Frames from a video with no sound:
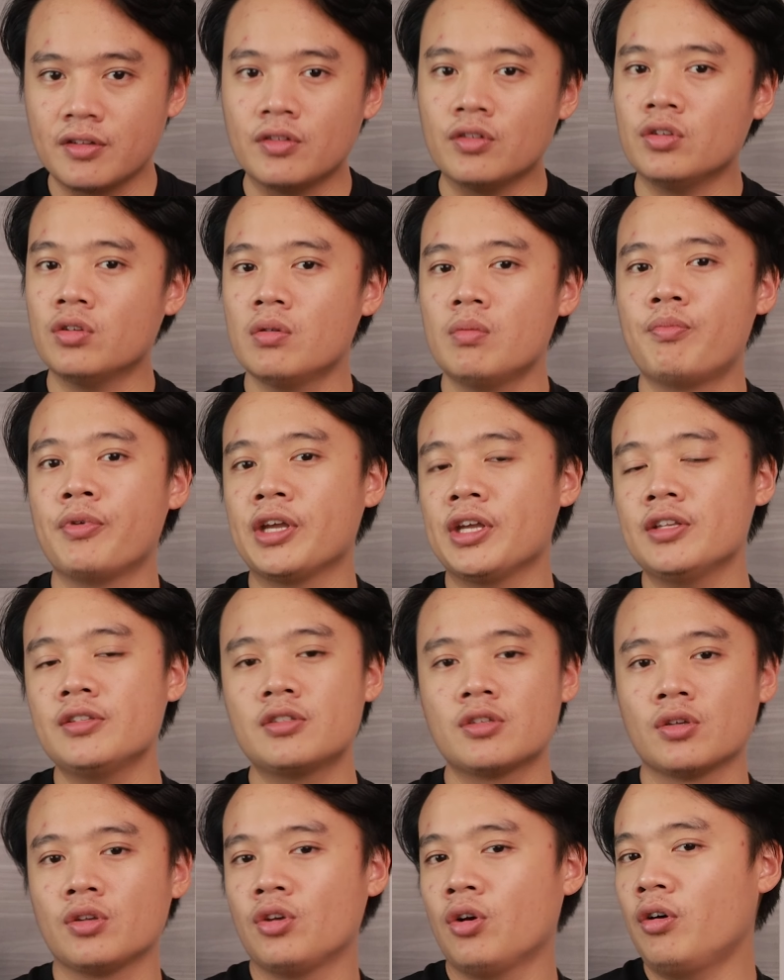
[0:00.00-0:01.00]
you bring
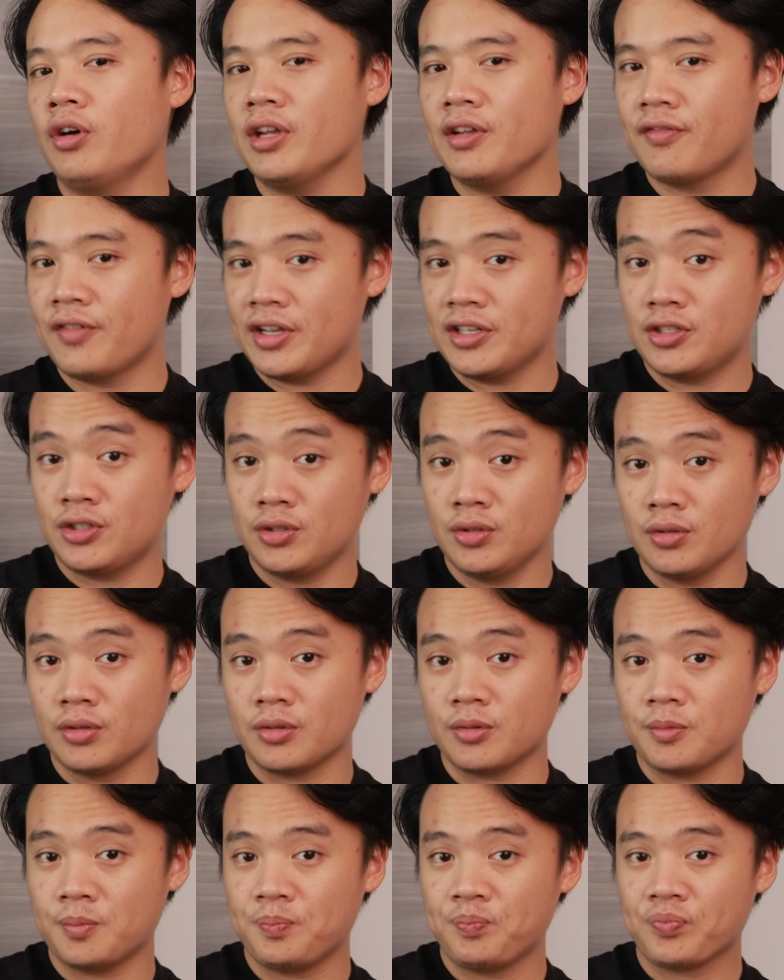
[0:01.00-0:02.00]
into your event
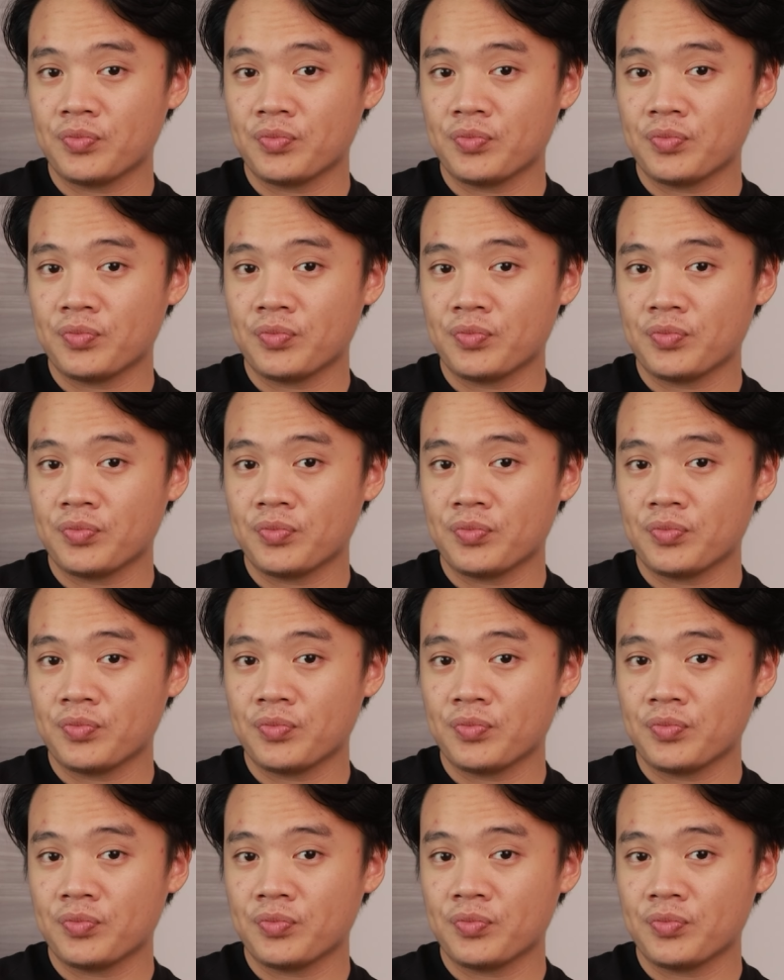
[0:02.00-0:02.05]
shoot